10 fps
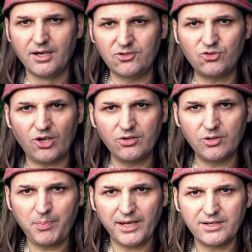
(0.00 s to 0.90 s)
And so
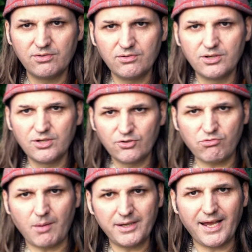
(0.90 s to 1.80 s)
the pig
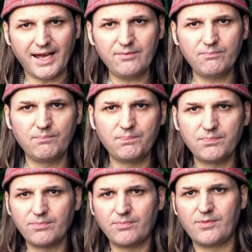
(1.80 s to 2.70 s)
swam again
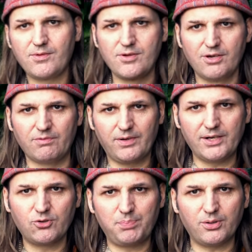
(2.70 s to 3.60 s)
with a
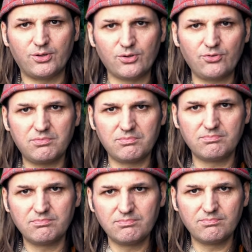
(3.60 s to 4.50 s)
little pause.
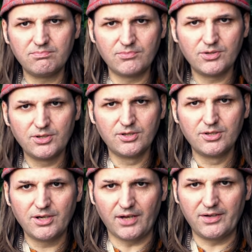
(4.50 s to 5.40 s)

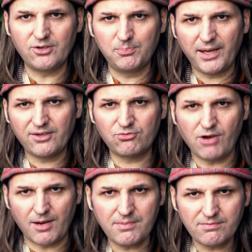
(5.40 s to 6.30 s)
And the little pig
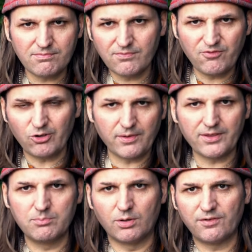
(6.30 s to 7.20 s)
swam,
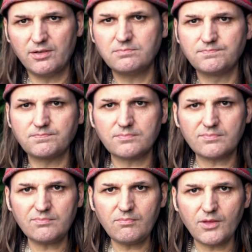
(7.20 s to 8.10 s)
following the mother.
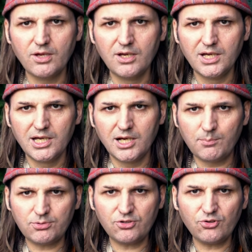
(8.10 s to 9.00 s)

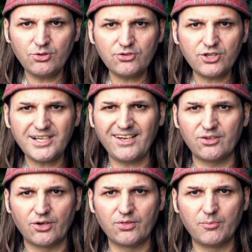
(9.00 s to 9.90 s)
But as soon as she
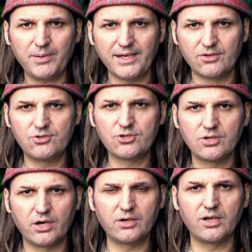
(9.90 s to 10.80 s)
landed on the beach
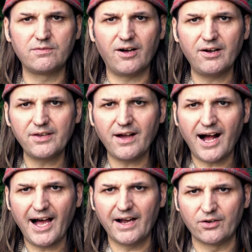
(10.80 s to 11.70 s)
on Lovoya
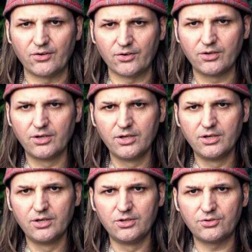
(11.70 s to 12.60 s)
Island,
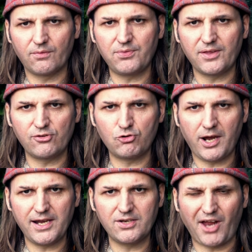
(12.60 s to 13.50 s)
something
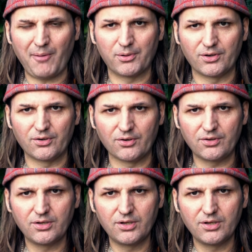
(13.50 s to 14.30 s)
strange happened.